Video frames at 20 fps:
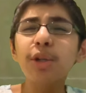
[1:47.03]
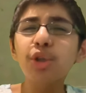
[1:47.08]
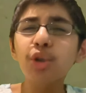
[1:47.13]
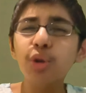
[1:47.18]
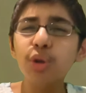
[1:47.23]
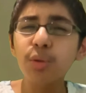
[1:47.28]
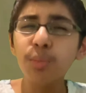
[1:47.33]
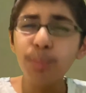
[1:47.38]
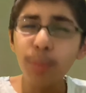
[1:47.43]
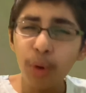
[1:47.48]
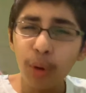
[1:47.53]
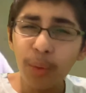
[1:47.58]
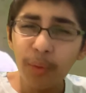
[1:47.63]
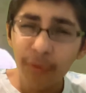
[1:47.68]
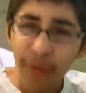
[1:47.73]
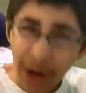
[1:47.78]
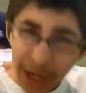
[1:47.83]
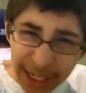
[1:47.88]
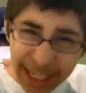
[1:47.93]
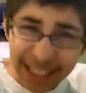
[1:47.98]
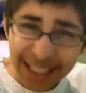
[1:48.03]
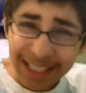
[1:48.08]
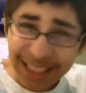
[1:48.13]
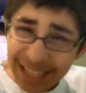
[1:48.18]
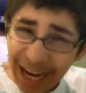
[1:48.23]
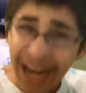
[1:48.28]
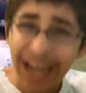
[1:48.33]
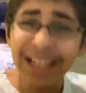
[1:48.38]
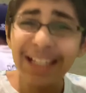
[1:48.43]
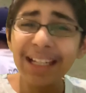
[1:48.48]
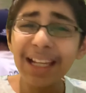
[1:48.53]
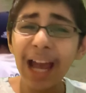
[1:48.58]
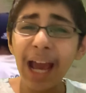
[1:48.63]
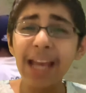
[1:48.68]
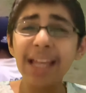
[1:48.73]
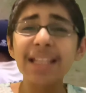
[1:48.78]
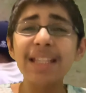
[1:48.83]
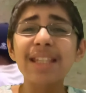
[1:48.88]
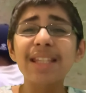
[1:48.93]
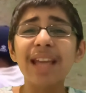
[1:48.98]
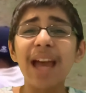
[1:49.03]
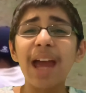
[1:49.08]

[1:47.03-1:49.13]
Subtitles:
to bowl very tight lines,